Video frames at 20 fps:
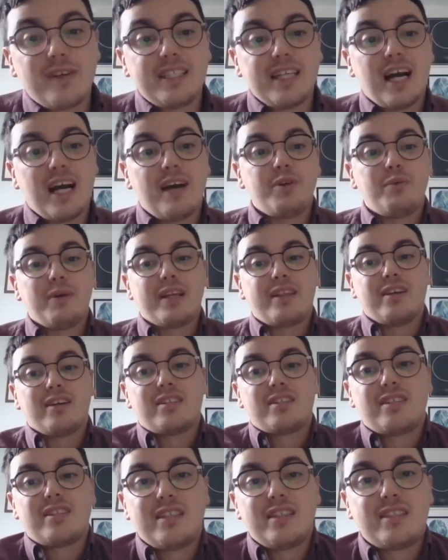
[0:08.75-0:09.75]
to have you with
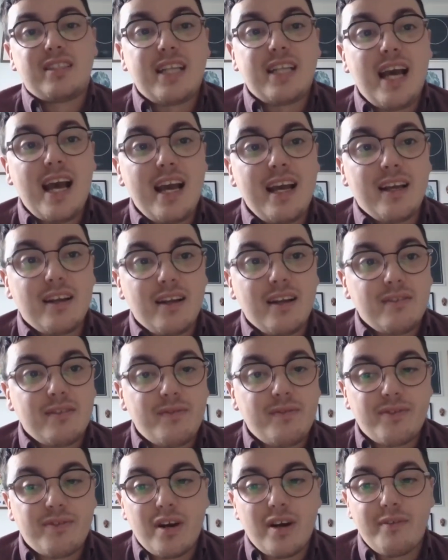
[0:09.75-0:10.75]
us today, and
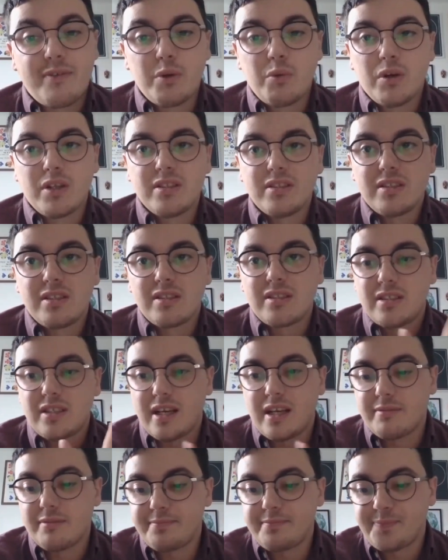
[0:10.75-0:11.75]
for everyone's,
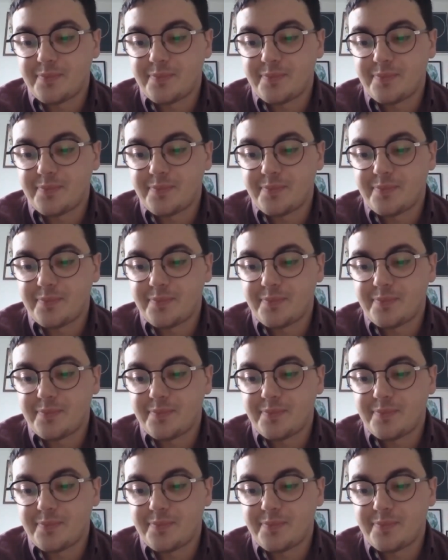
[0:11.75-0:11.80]
I